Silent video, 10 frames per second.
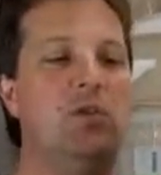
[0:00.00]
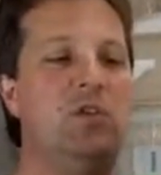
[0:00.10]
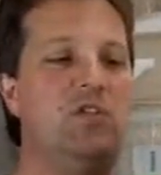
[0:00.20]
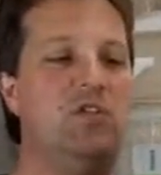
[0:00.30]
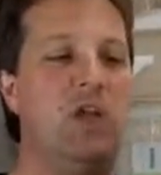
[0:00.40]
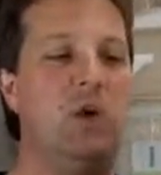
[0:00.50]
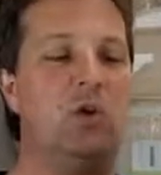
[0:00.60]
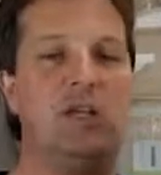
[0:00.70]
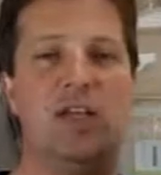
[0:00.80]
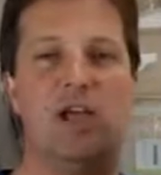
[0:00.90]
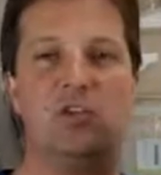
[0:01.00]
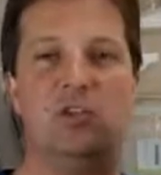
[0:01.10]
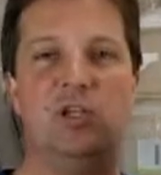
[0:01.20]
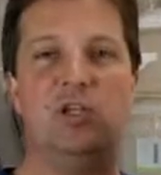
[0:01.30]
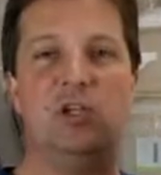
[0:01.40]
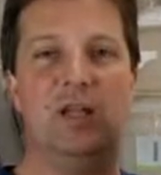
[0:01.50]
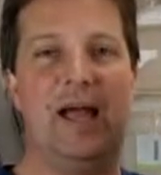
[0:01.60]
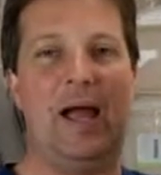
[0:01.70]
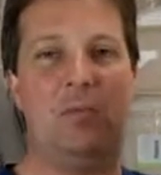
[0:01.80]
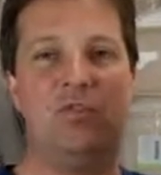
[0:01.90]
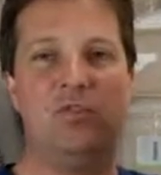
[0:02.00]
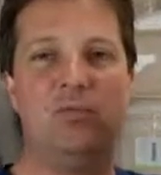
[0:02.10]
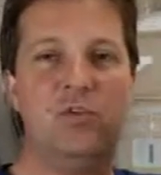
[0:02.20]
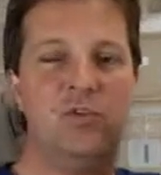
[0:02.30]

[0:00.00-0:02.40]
this cell can actually collapse.